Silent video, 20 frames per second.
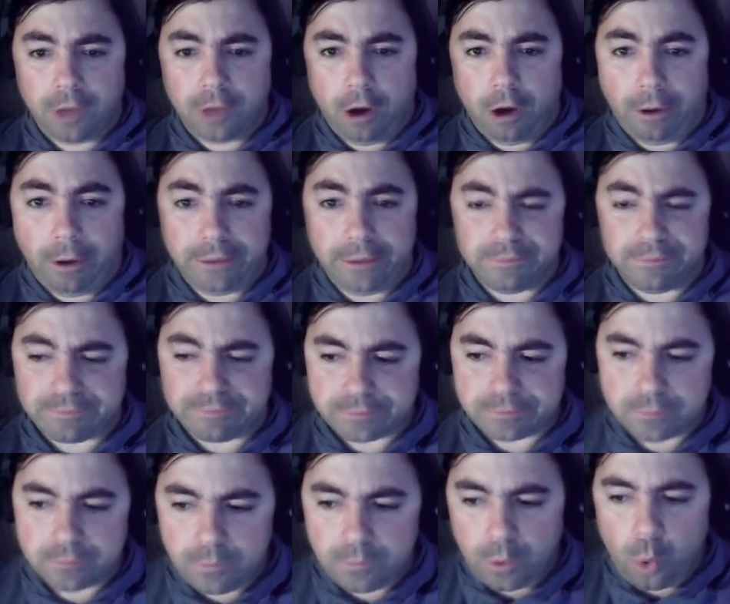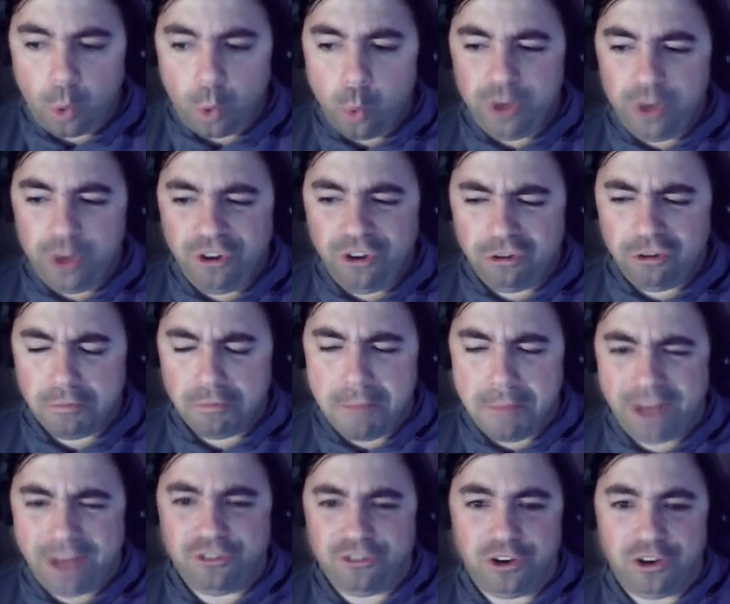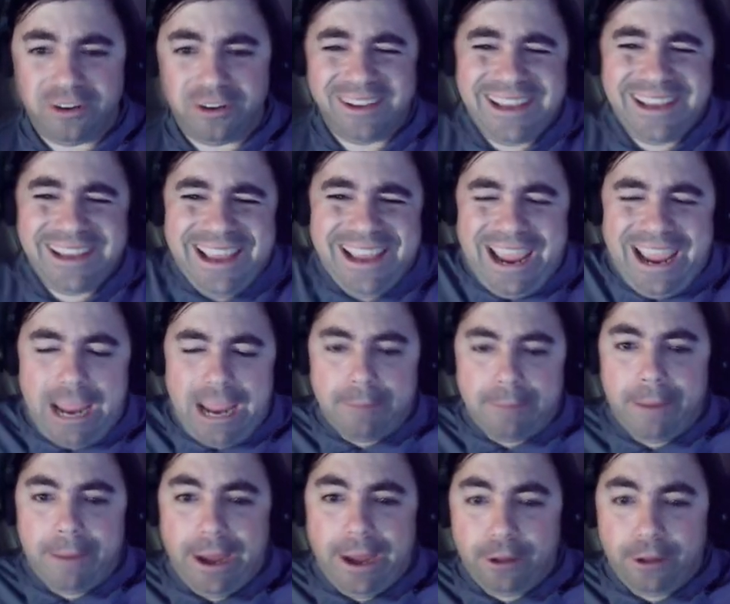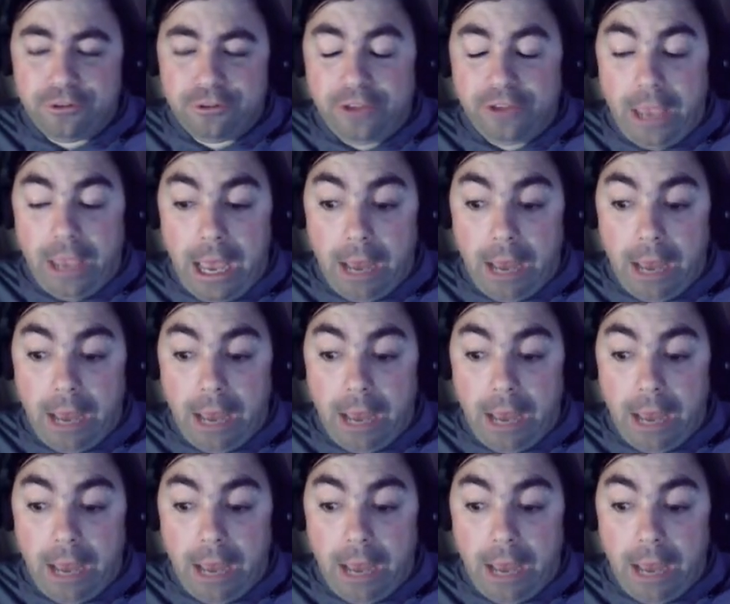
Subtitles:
All right, we just mentioned about